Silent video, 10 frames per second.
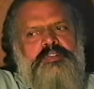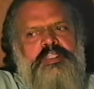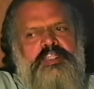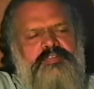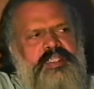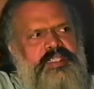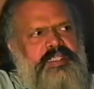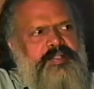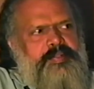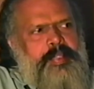TV,
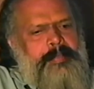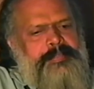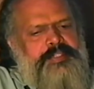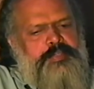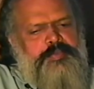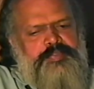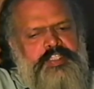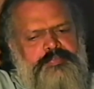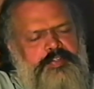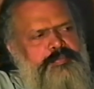some of
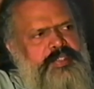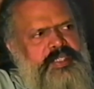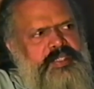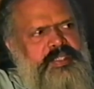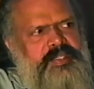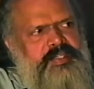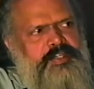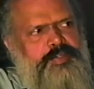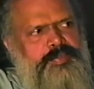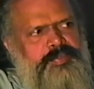these films can enter
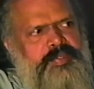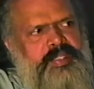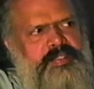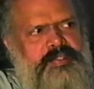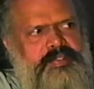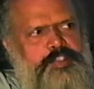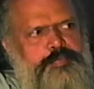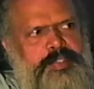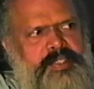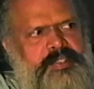into another
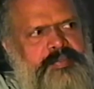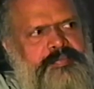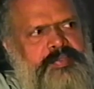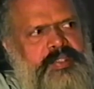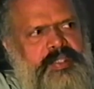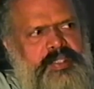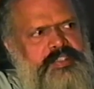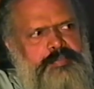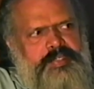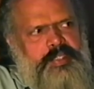sphere and get
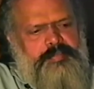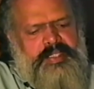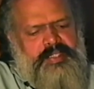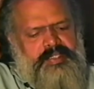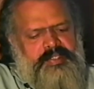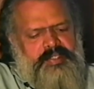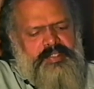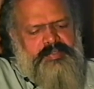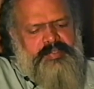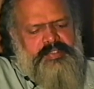some money back.
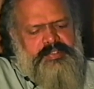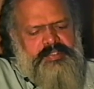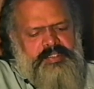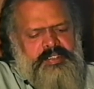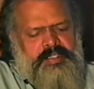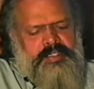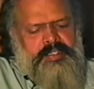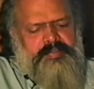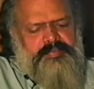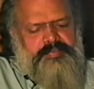Otherwise,
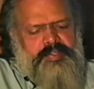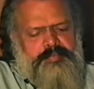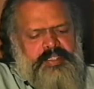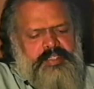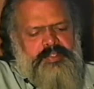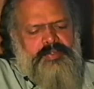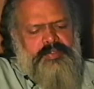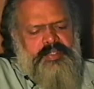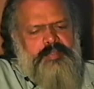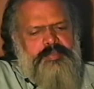filmmaking
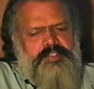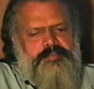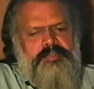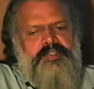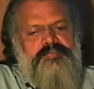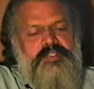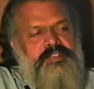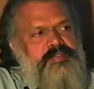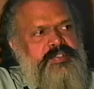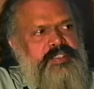totally depends upon the film
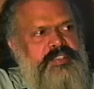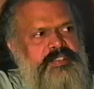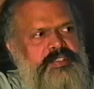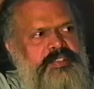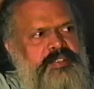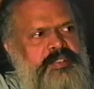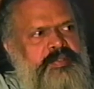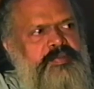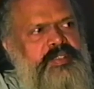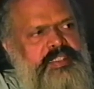division's
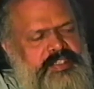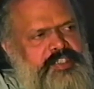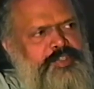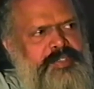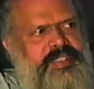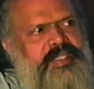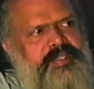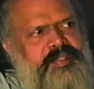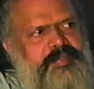decision on that.